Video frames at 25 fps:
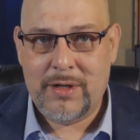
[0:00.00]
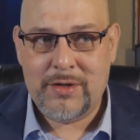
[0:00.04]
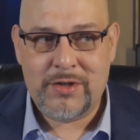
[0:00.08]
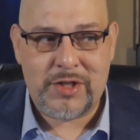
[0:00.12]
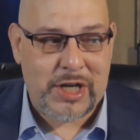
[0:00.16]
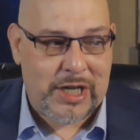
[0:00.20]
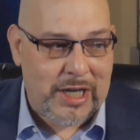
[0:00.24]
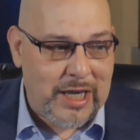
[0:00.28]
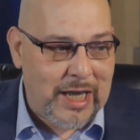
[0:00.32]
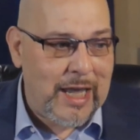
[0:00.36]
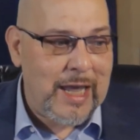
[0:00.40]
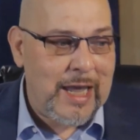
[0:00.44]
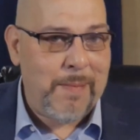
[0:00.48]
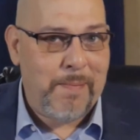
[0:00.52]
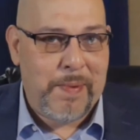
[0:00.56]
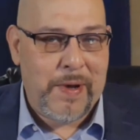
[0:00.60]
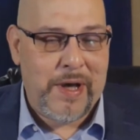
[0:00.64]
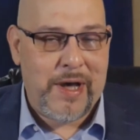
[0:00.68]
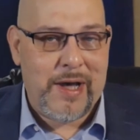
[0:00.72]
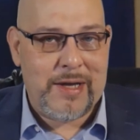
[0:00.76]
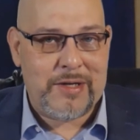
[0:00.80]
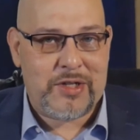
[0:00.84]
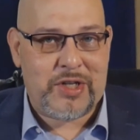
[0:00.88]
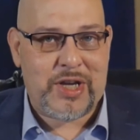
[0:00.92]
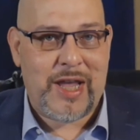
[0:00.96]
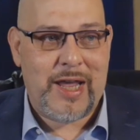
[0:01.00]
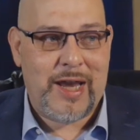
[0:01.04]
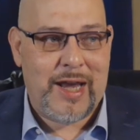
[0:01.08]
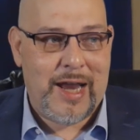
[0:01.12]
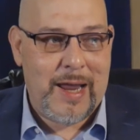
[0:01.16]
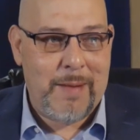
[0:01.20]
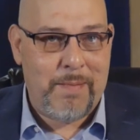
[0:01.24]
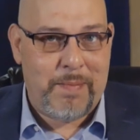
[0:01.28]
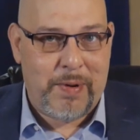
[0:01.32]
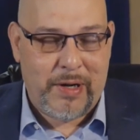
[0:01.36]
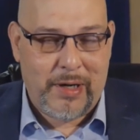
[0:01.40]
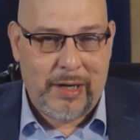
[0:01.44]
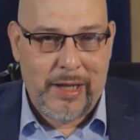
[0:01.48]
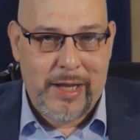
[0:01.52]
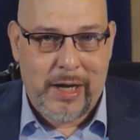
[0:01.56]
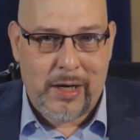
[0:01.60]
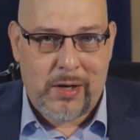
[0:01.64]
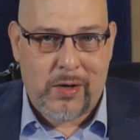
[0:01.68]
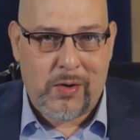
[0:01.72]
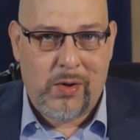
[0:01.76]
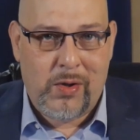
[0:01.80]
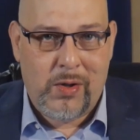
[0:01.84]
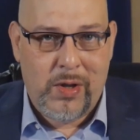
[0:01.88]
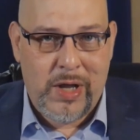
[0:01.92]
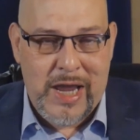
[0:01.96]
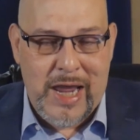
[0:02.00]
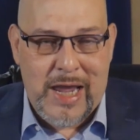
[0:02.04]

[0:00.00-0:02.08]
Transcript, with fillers: to keep us in a political,